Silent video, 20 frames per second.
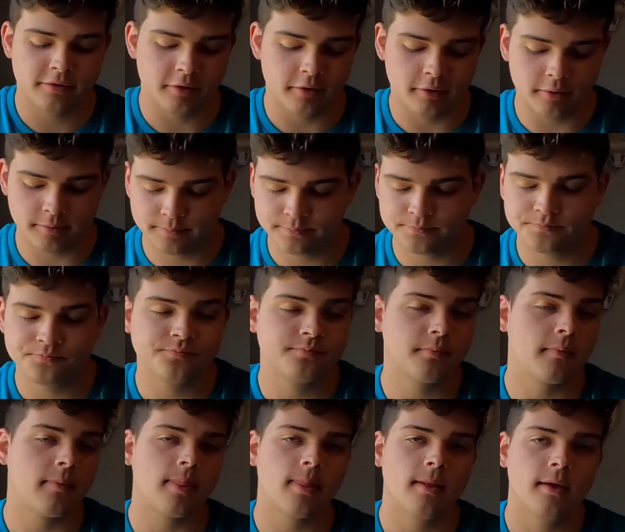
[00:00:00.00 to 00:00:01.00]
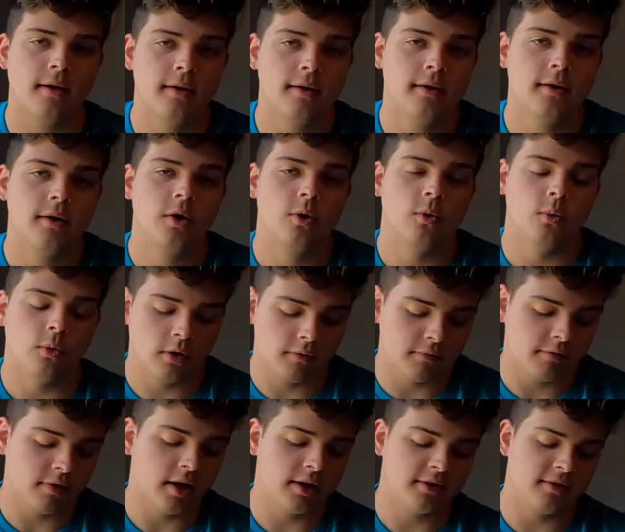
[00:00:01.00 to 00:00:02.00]
So would
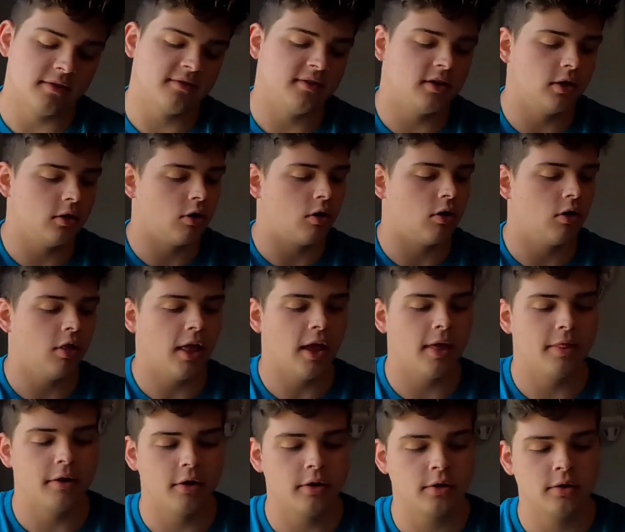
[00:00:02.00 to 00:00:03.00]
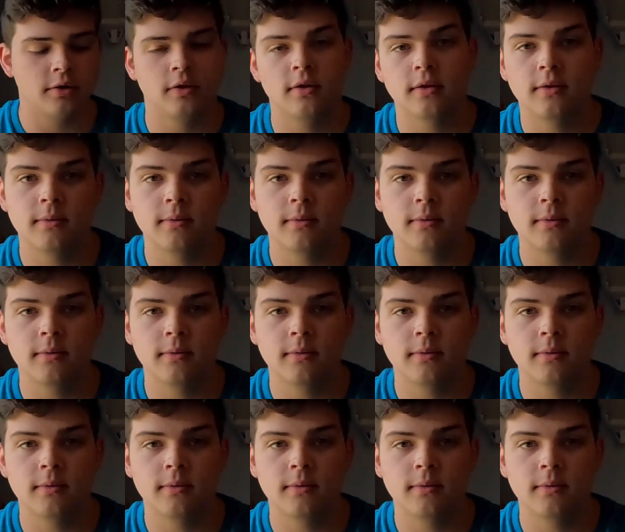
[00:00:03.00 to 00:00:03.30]
have liked to seen all leather.